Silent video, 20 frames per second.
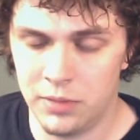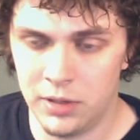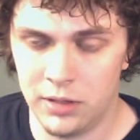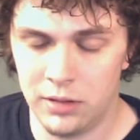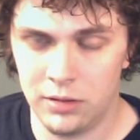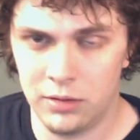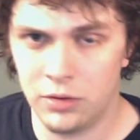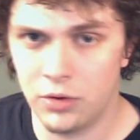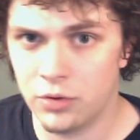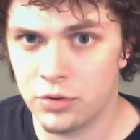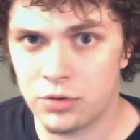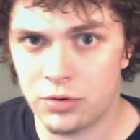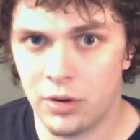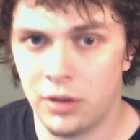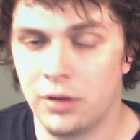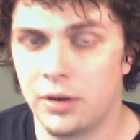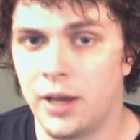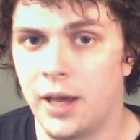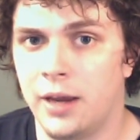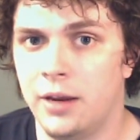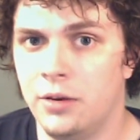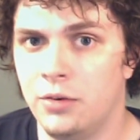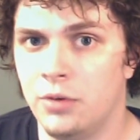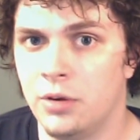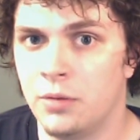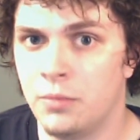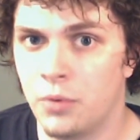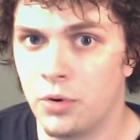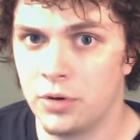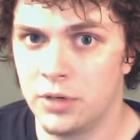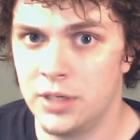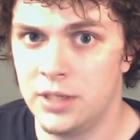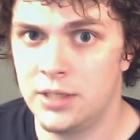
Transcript: but Ghostcrawler got into it in more